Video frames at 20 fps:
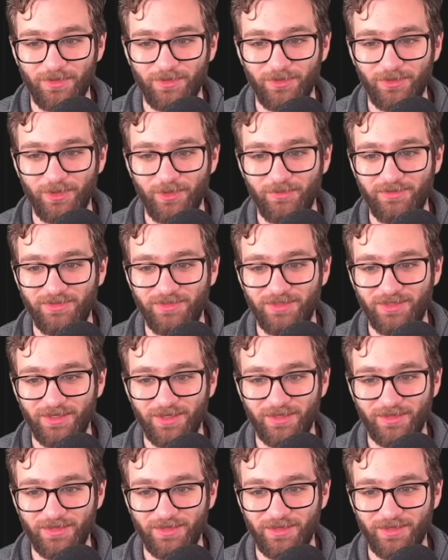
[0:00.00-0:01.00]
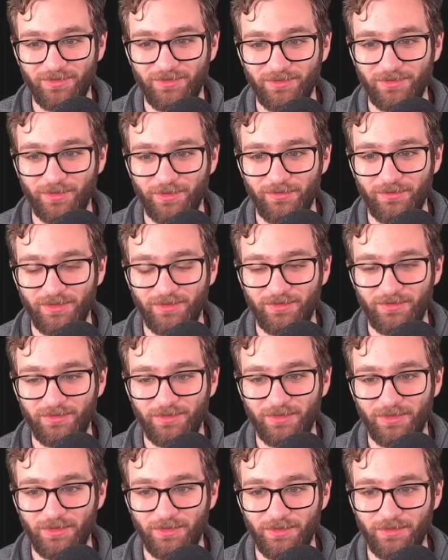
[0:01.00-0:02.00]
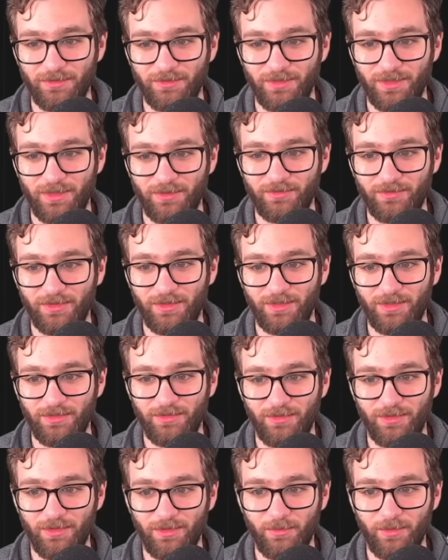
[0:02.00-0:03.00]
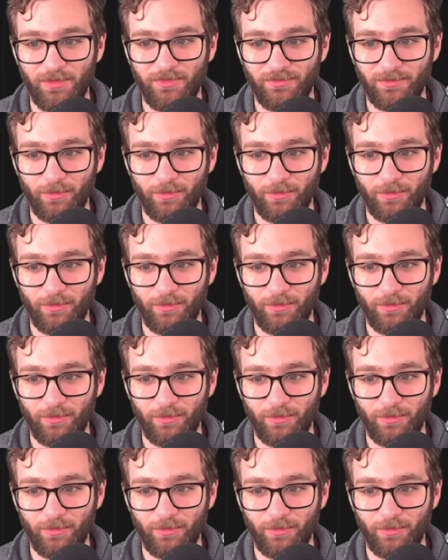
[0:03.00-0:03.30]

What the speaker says: kubectl get service -n database